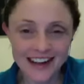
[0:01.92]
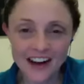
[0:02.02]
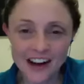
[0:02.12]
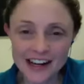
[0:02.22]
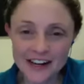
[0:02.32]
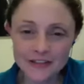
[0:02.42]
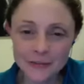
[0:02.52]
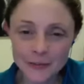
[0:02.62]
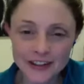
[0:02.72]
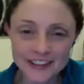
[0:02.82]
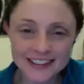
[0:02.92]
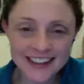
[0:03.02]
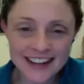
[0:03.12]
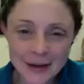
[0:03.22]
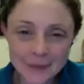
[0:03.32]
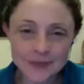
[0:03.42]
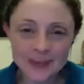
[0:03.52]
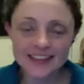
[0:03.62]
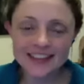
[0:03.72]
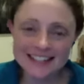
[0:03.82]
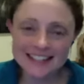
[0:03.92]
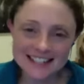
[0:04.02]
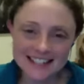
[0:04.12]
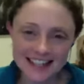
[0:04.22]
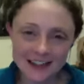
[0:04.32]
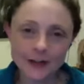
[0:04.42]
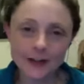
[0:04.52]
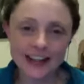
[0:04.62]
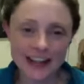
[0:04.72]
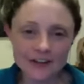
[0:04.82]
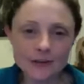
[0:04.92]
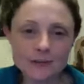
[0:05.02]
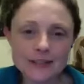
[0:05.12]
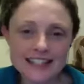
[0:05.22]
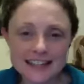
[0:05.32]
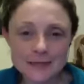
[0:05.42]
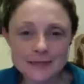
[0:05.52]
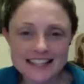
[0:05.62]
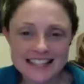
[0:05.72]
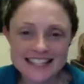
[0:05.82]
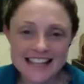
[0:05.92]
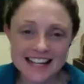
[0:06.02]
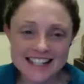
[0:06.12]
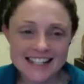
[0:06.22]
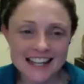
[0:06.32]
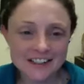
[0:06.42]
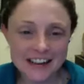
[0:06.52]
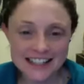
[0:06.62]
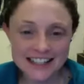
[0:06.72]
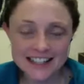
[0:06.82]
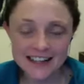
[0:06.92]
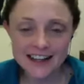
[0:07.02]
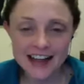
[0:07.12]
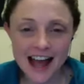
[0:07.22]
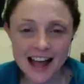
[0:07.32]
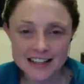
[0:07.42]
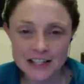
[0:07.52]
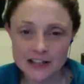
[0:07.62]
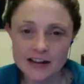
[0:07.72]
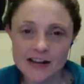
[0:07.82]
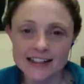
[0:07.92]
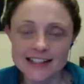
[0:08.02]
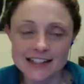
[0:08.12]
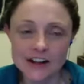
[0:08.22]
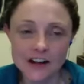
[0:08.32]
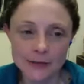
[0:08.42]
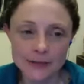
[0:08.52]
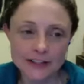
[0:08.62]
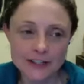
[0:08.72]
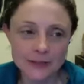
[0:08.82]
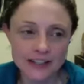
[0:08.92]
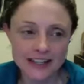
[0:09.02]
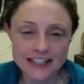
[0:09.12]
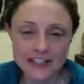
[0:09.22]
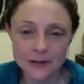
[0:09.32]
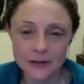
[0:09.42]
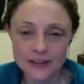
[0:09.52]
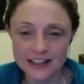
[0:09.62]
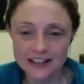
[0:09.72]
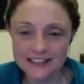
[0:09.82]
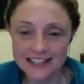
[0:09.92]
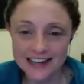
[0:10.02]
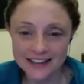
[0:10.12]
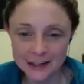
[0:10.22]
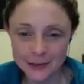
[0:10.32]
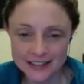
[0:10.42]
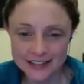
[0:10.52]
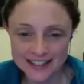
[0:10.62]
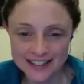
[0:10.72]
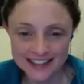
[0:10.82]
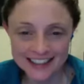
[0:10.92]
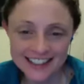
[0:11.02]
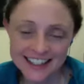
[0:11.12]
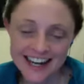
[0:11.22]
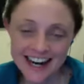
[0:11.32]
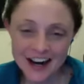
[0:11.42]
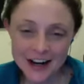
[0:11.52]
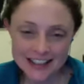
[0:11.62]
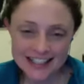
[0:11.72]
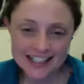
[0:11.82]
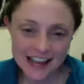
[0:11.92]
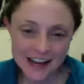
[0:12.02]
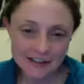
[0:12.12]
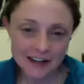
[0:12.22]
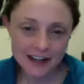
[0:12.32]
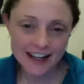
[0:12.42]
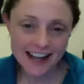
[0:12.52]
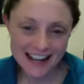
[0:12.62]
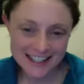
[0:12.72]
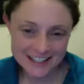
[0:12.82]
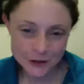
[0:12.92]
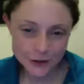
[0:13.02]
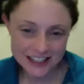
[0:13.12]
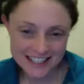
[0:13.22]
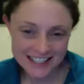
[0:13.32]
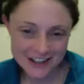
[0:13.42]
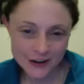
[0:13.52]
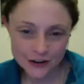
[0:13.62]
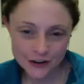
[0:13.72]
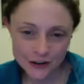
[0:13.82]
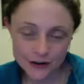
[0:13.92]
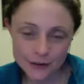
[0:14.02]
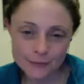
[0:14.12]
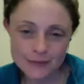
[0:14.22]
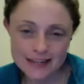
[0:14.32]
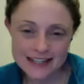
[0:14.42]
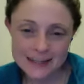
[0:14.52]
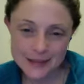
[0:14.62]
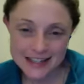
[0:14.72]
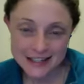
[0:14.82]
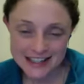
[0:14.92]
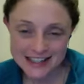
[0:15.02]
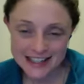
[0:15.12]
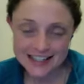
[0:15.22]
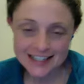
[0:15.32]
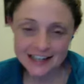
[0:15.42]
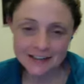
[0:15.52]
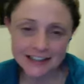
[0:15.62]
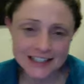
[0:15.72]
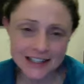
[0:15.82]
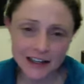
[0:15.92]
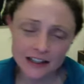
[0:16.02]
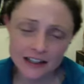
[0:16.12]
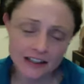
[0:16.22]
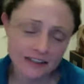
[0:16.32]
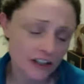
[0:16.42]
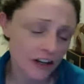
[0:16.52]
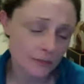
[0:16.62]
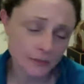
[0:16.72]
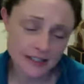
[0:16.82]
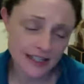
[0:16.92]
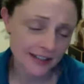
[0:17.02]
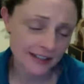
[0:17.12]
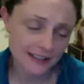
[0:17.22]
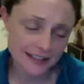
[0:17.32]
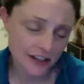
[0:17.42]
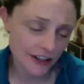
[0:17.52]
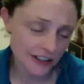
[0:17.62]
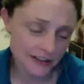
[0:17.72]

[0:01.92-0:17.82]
Hi, everyone. Um, it's Justina Cook here from the Business Accelerator. And tonight I'm going to be interviewing the lovely Sarah Quinton. Uh, Sarah has joined us on our Business Accelerator. I can't, can my put teeth in tonight.